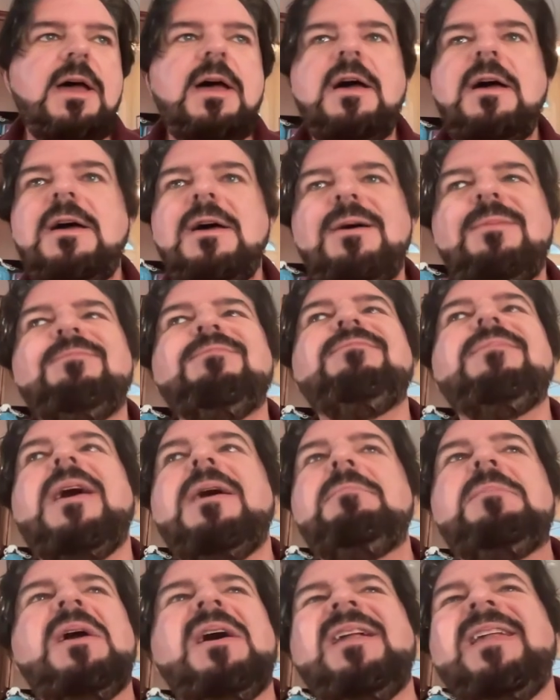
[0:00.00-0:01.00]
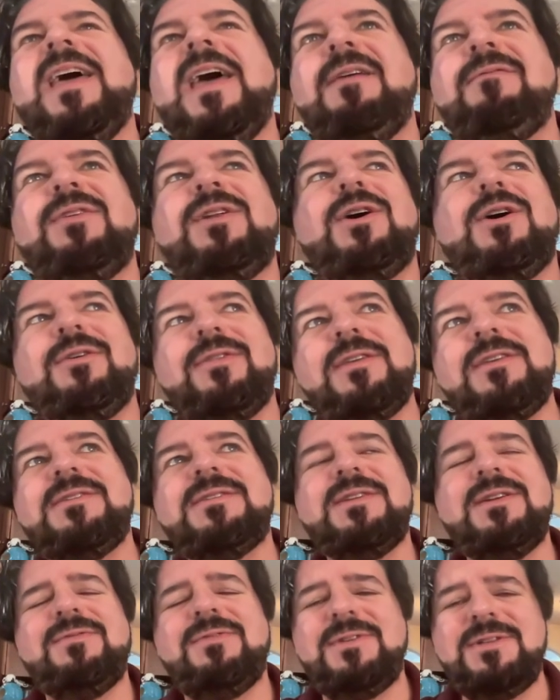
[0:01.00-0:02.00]
I'm not having all these
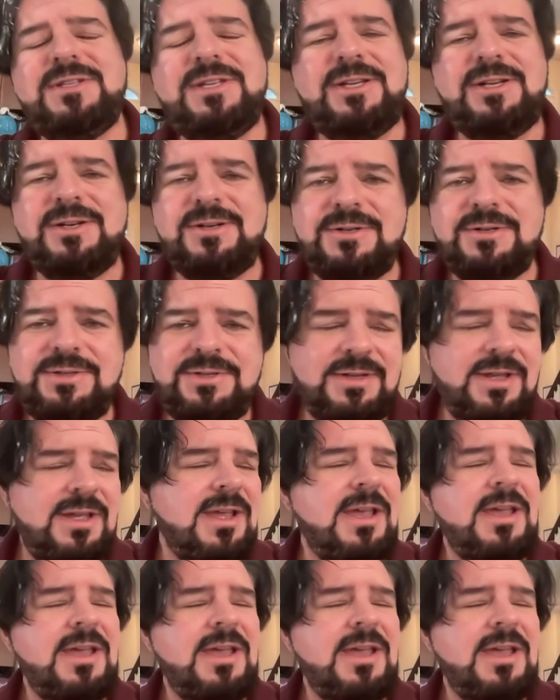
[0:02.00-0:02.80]
different tiers.